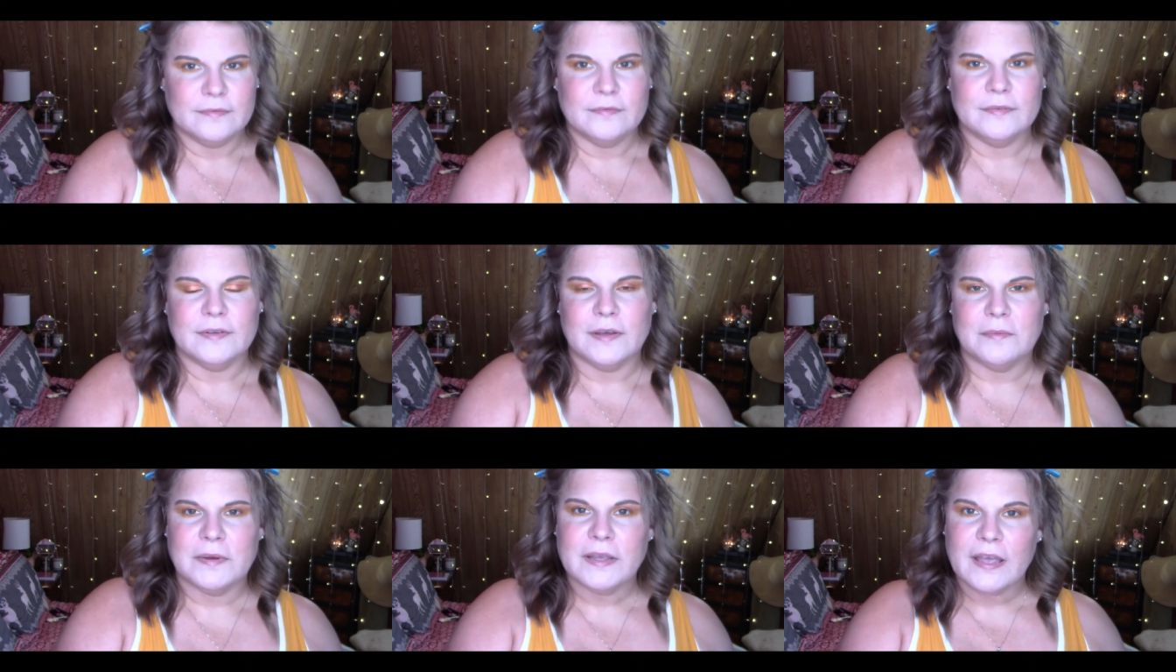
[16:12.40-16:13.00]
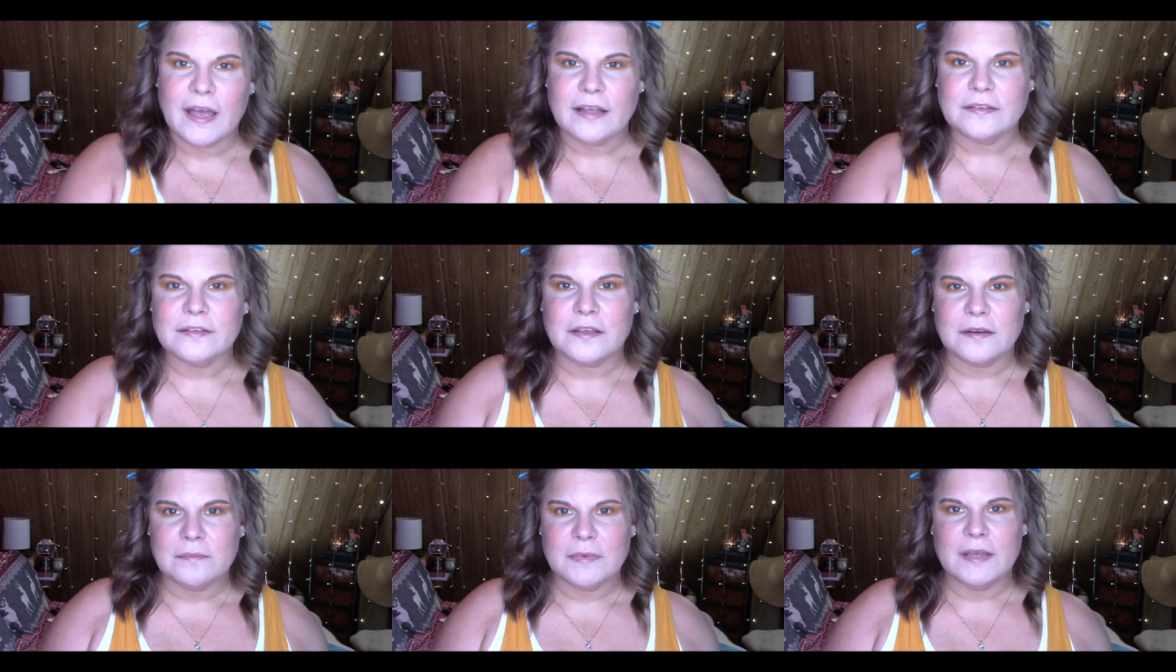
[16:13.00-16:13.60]
Now my cat's
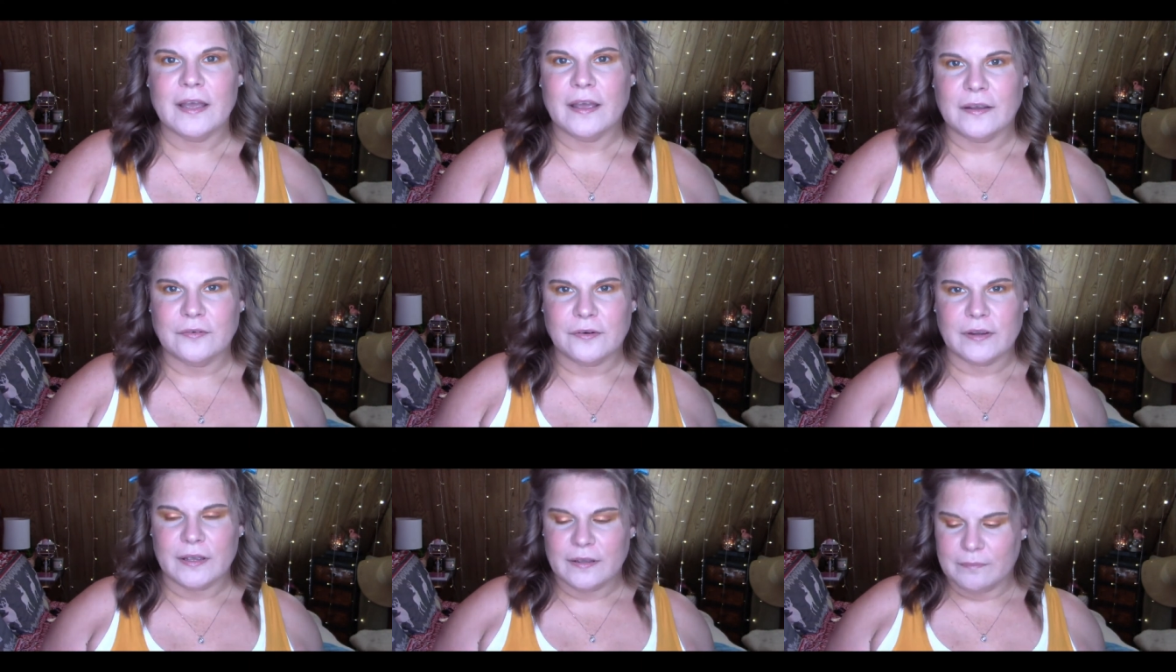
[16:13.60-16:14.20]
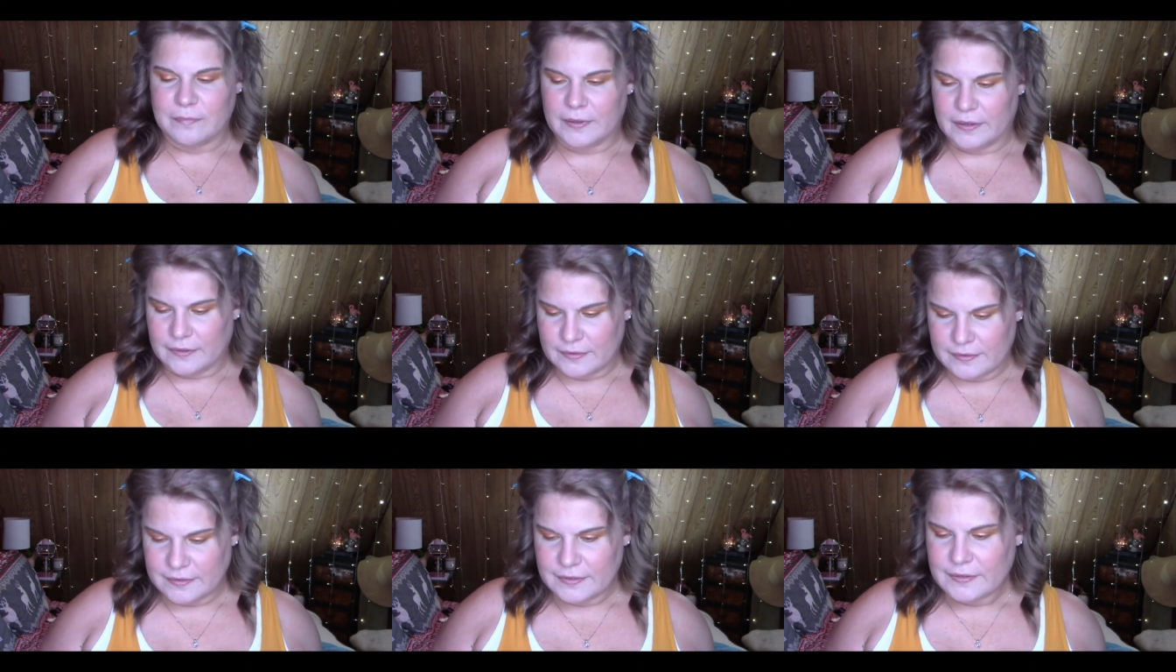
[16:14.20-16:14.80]
gonna be angry, but
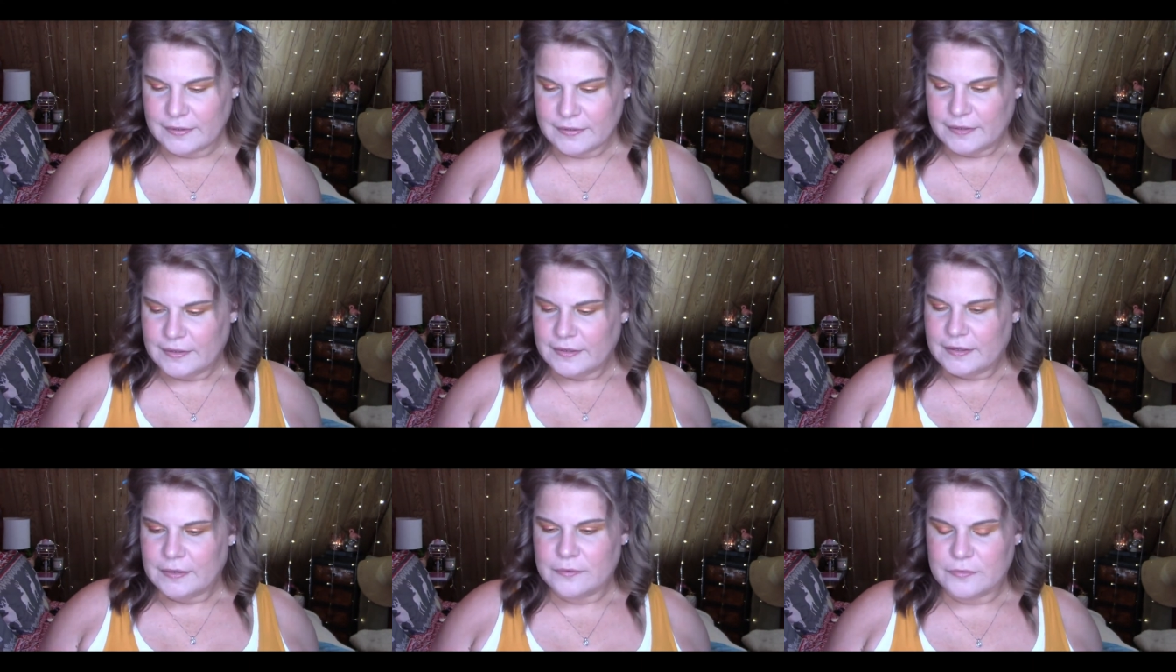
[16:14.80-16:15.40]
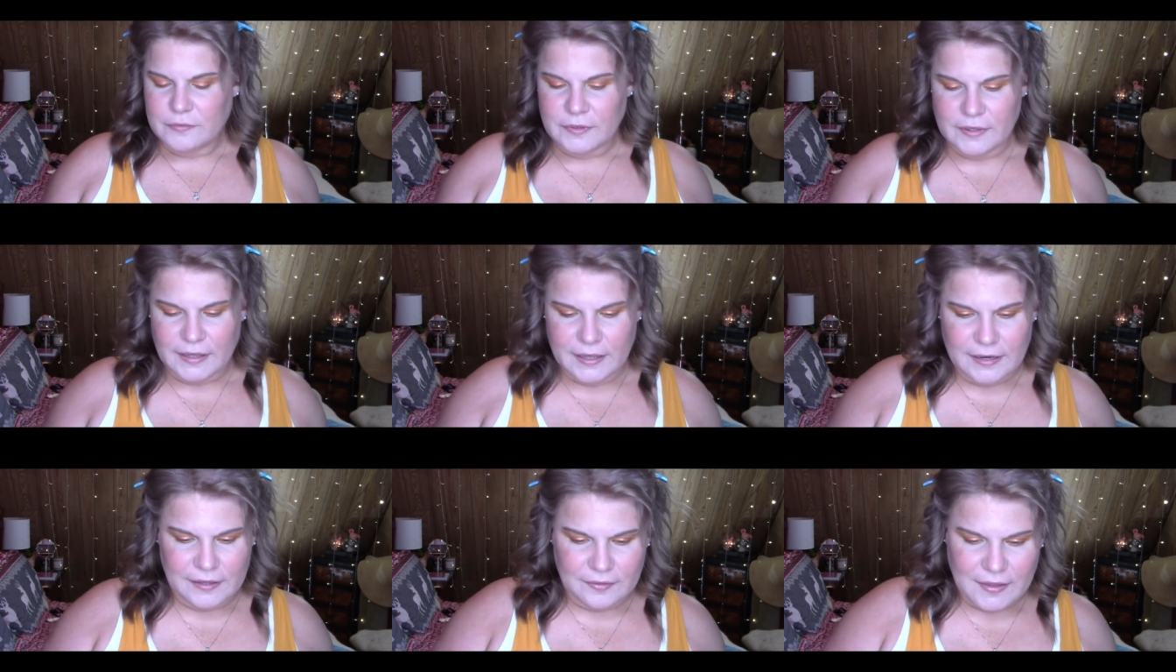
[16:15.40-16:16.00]
it's really
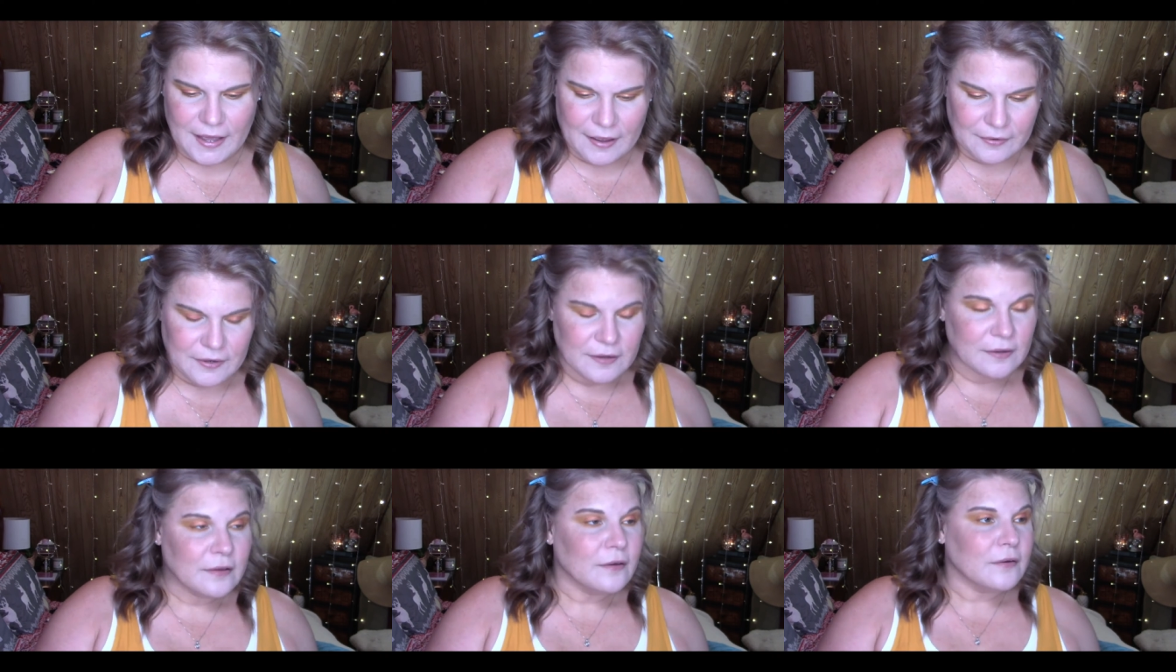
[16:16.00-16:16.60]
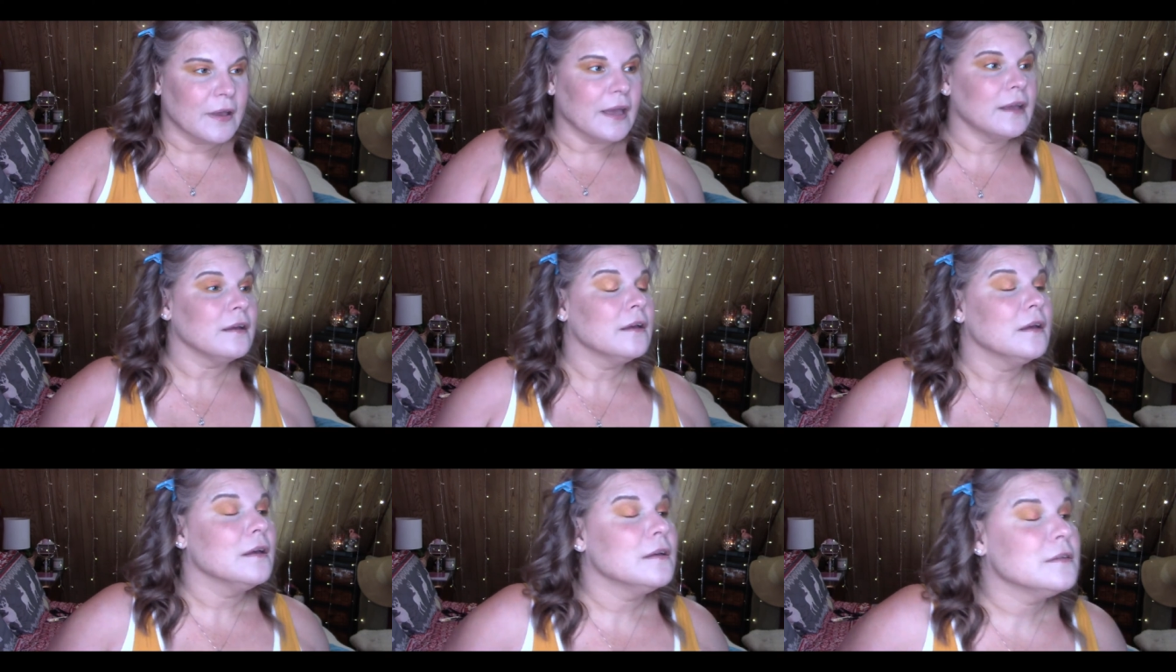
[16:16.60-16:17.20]
getting loud. Okay,
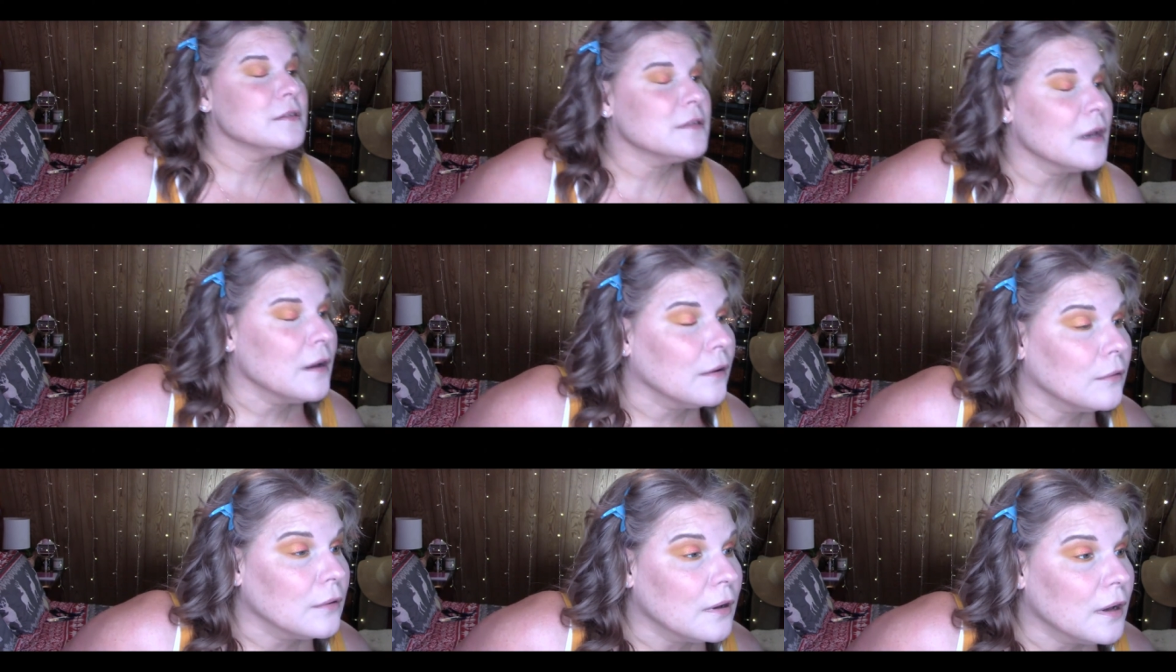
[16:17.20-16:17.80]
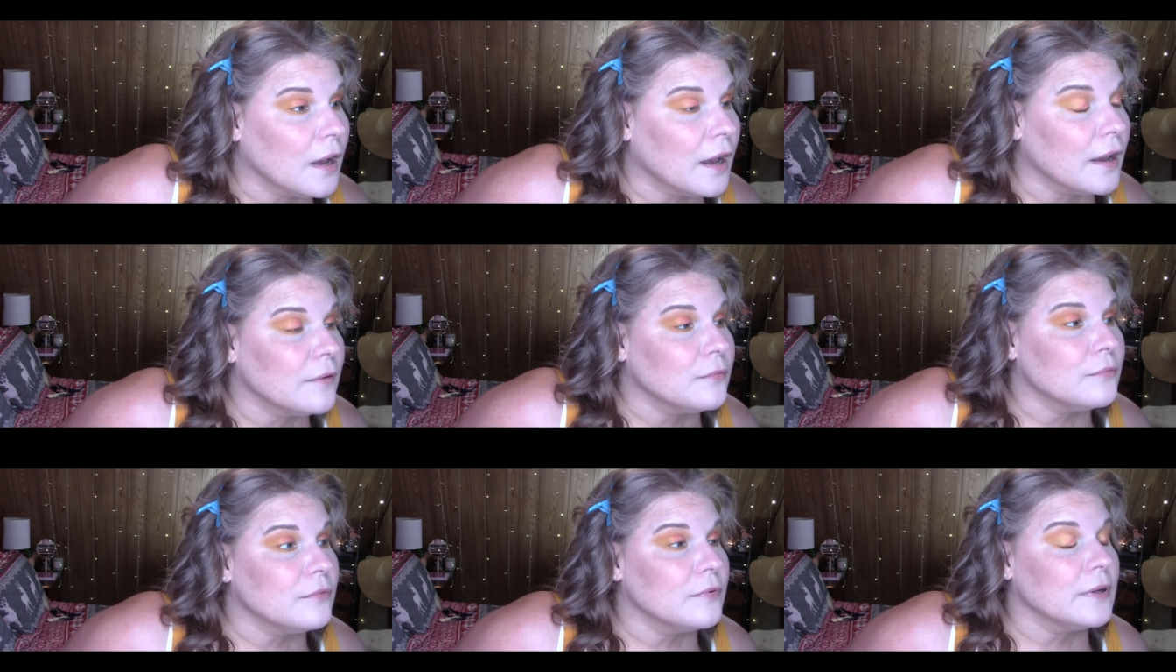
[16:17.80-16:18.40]
so I
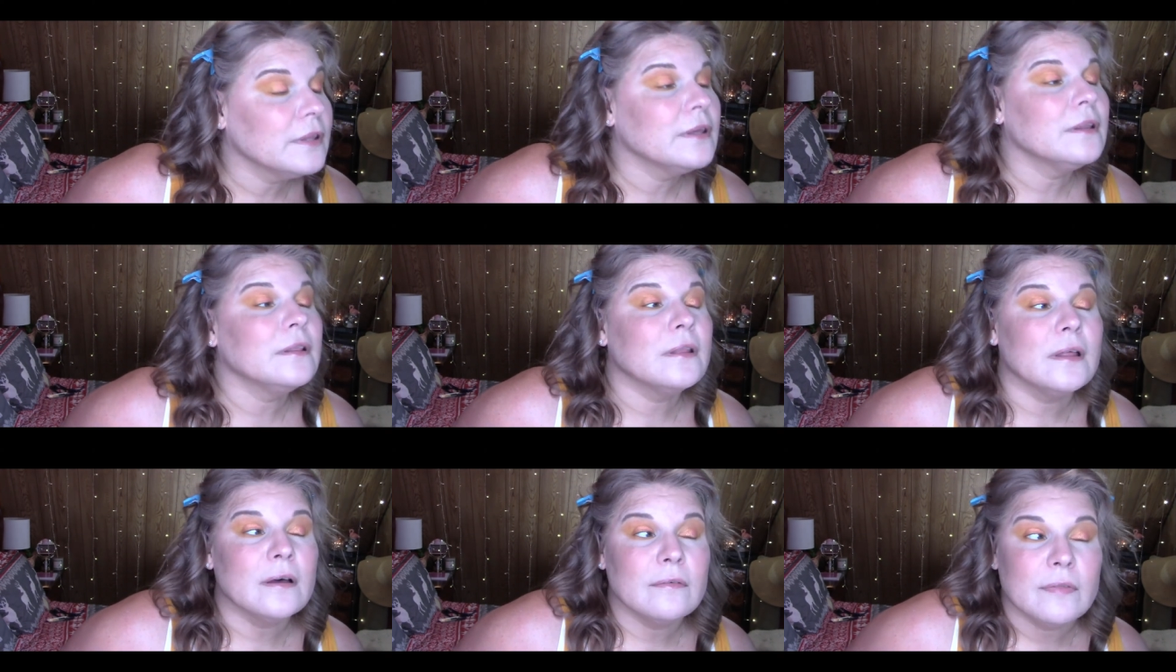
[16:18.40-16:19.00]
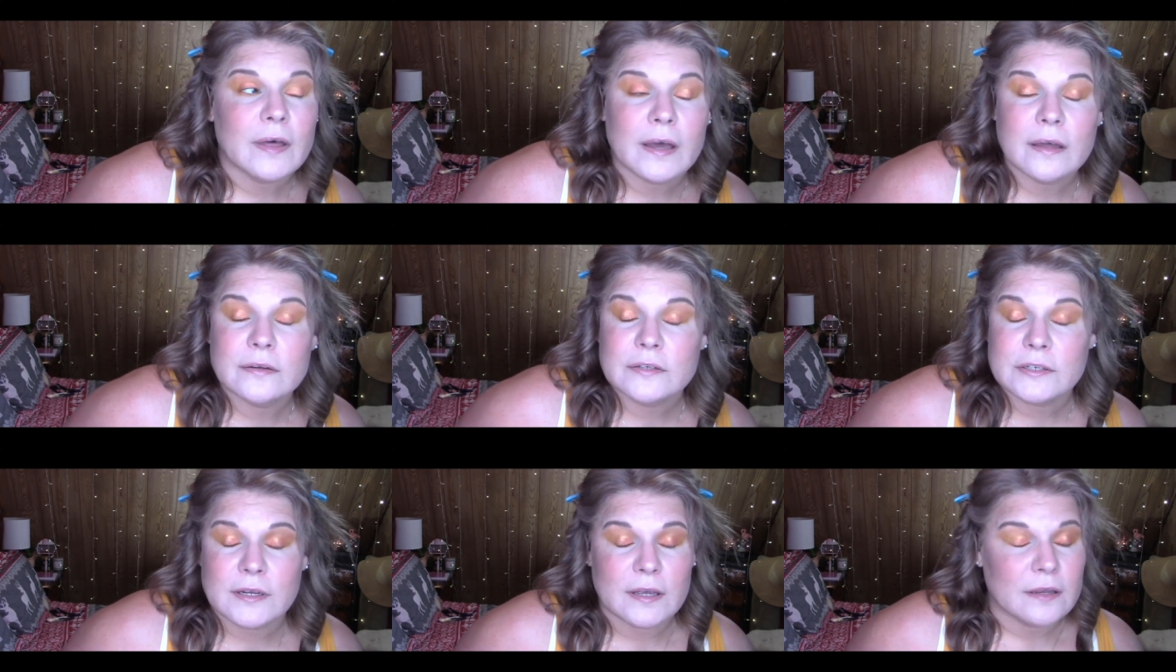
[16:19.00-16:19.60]
really love
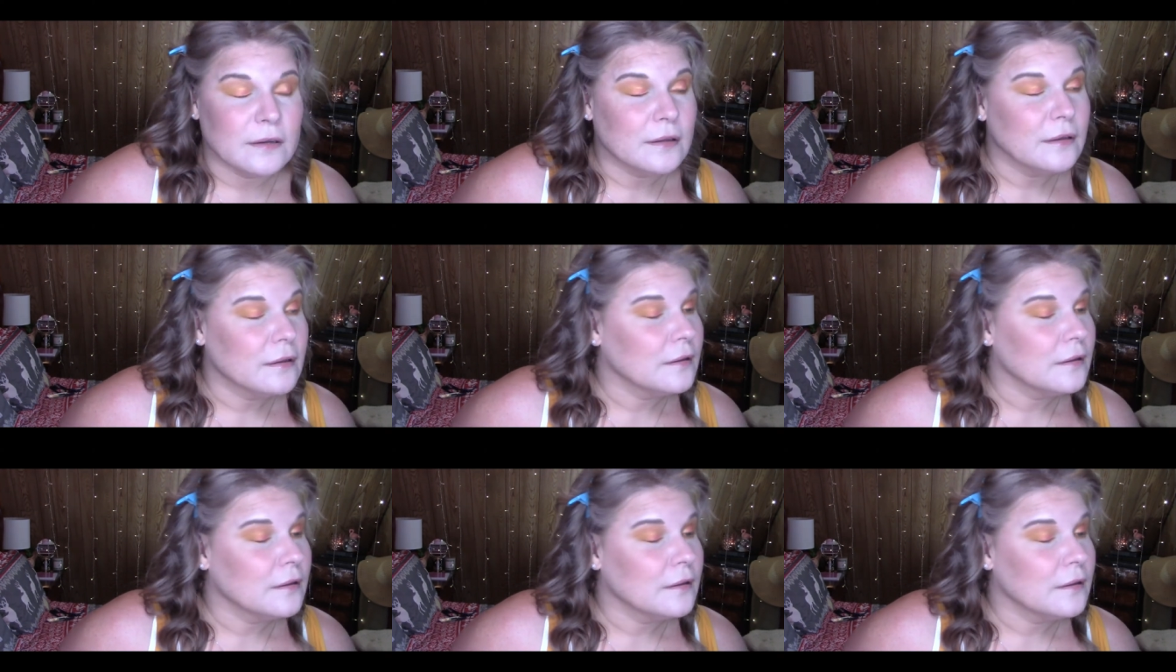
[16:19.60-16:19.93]
that shade.